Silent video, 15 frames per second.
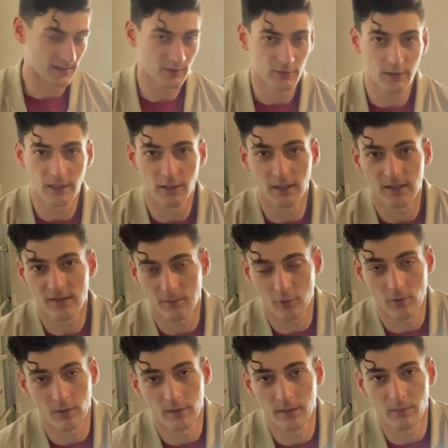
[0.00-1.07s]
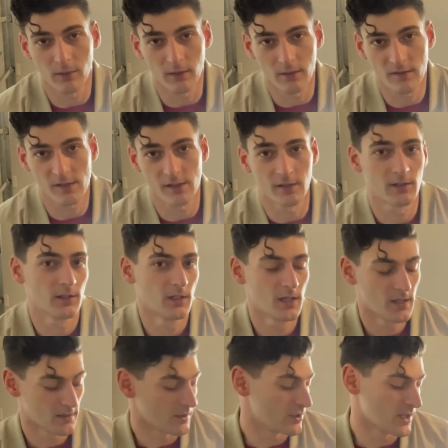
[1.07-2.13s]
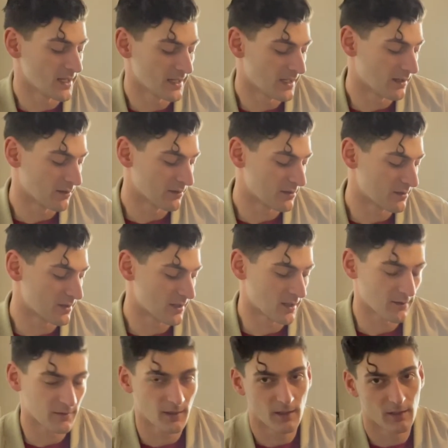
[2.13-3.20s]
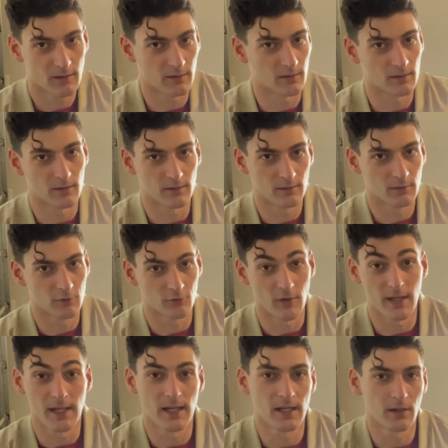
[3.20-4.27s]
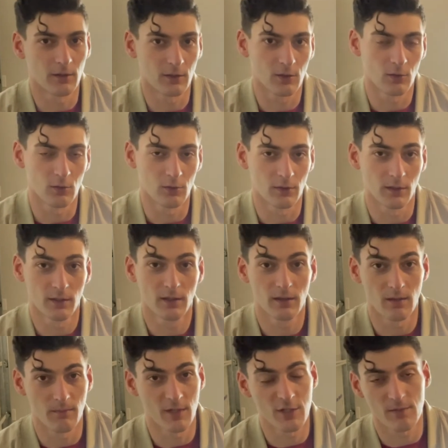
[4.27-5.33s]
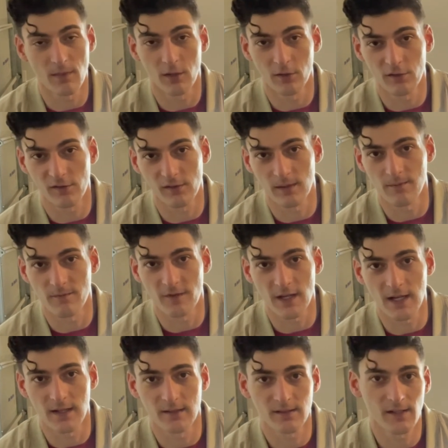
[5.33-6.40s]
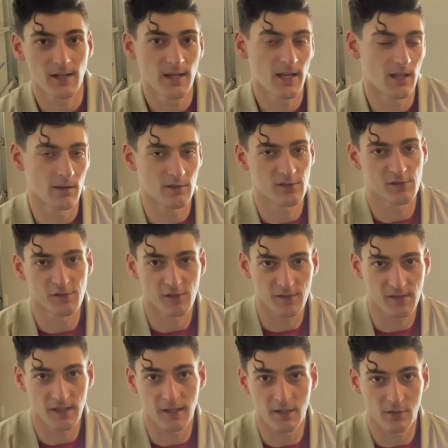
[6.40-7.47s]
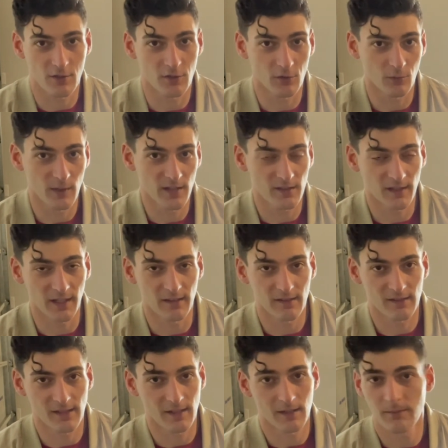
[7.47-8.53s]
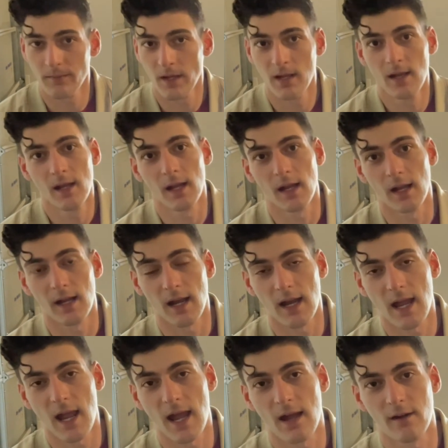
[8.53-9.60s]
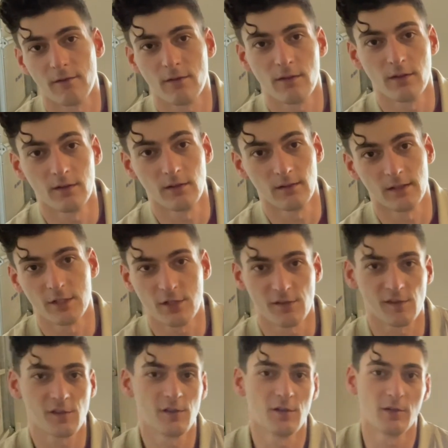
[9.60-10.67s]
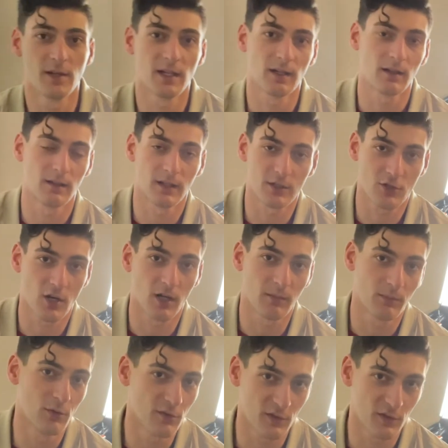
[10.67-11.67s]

do think you get some quality parts here. The JDL stuff, the Greddy intercooler, the Mishimoto slim fans, and this is just an internal wastegate setup. And I have the delicious tuning electronic boost